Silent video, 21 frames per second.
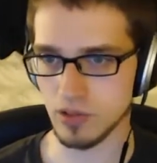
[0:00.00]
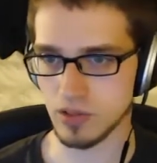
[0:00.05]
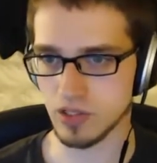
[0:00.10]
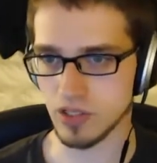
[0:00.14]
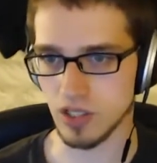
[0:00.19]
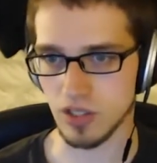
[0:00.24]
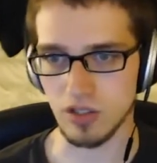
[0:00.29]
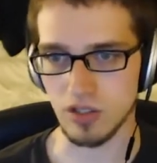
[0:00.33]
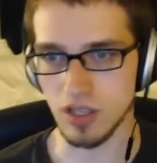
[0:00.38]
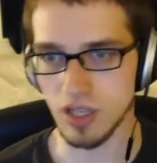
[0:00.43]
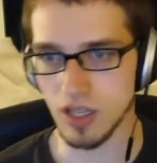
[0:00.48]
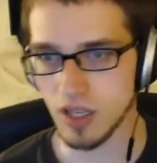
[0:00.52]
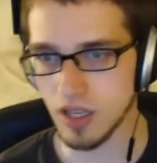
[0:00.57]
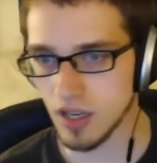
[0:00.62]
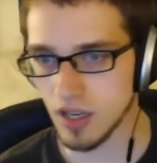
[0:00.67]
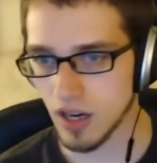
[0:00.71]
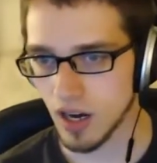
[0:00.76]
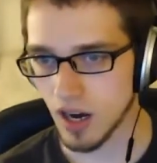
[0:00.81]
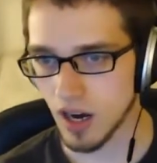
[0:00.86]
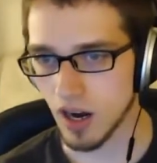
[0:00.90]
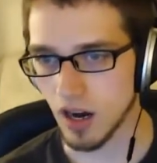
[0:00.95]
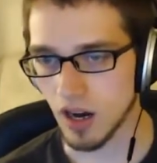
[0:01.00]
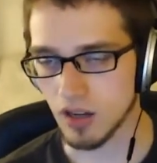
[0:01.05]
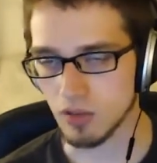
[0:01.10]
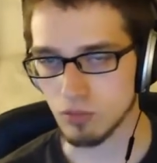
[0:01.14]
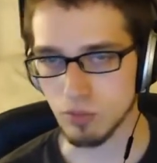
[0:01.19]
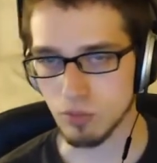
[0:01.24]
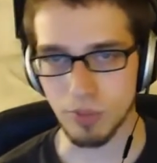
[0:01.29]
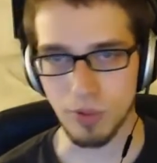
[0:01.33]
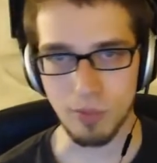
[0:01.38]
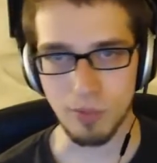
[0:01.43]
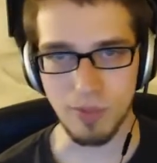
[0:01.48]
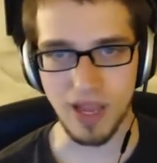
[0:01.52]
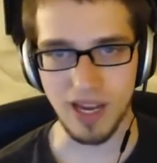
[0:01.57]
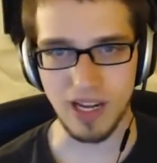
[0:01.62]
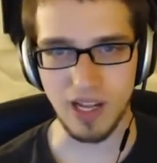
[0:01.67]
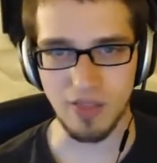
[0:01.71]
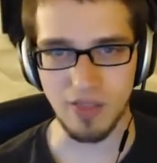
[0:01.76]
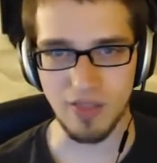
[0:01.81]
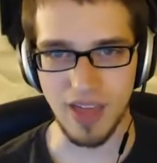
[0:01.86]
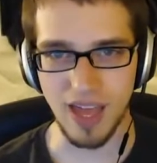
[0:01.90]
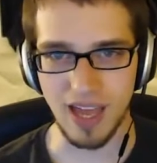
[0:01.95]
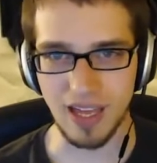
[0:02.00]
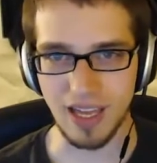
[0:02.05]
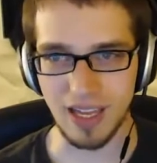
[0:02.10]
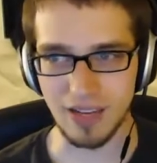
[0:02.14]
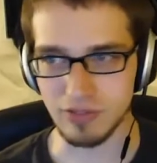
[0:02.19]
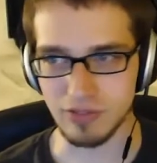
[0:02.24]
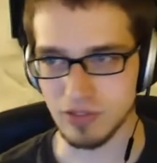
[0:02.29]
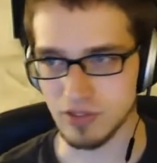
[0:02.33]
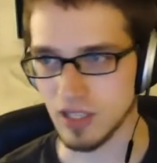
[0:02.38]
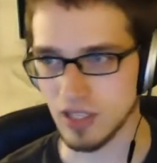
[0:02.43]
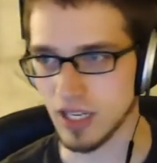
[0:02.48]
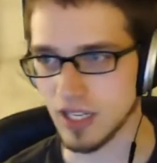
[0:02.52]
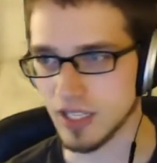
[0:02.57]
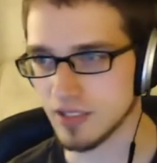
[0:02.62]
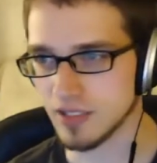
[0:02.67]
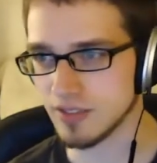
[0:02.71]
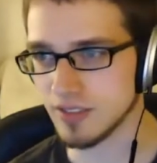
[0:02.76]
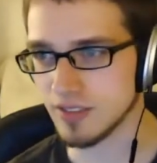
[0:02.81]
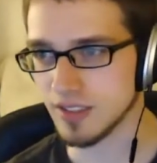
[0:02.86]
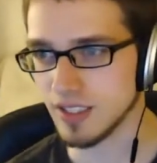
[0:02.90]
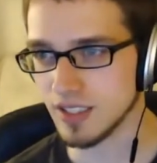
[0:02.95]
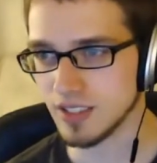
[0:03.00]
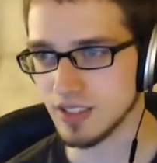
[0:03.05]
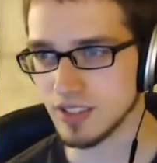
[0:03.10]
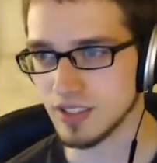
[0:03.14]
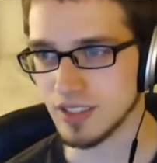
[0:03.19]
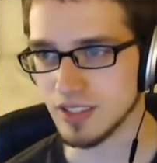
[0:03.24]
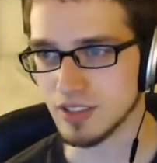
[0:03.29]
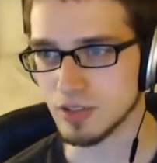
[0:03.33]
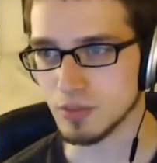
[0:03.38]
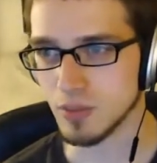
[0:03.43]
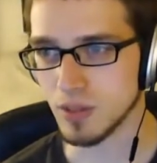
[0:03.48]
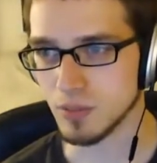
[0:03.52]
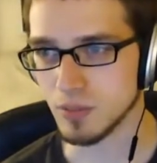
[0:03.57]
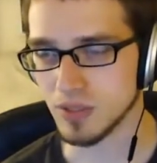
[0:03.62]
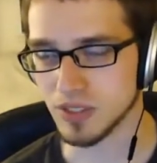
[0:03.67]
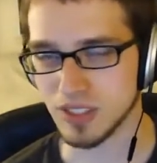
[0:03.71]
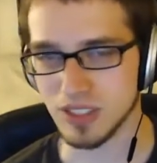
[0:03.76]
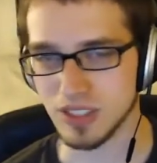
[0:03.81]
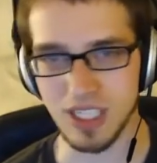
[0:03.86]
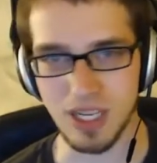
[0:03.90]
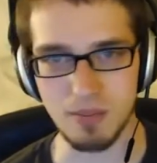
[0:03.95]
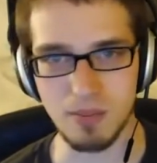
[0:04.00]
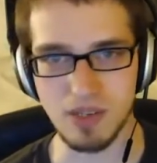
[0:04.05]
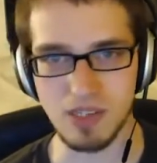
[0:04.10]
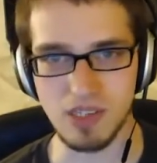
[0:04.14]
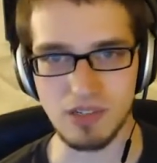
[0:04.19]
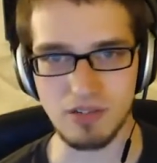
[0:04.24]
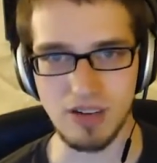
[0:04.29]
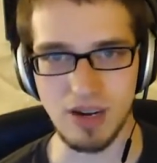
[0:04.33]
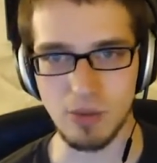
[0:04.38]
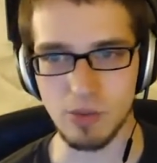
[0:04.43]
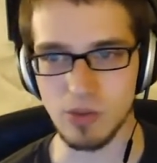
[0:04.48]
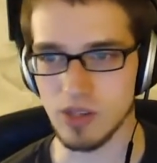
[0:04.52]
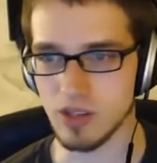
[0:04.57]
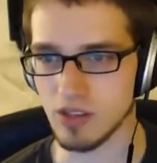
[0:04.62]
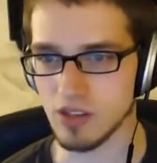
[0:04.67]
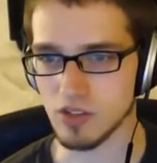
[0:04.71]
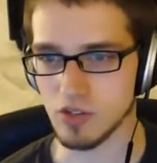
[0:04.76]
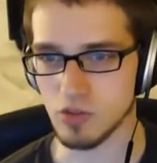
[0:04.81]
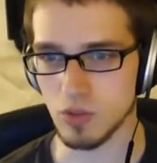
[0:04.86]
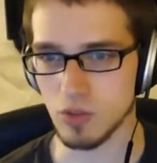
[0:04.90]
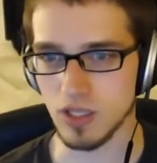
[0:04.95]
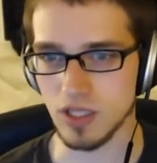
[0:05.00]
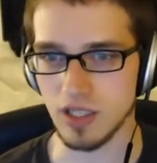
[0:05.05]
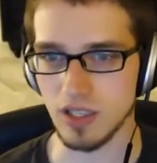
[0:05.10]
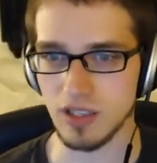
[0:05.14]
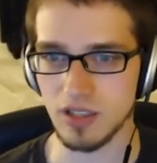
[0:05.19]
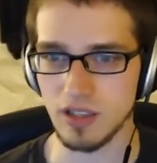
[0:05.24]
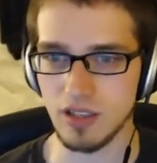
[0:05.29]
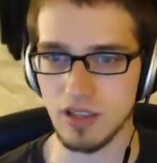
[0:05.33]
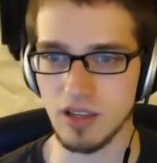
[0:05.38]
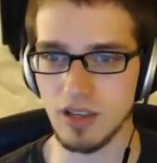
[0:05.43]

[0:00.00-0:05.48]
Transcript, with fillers: So I'll report back on that after I, you know, spend a bunch of time messing around with it this week.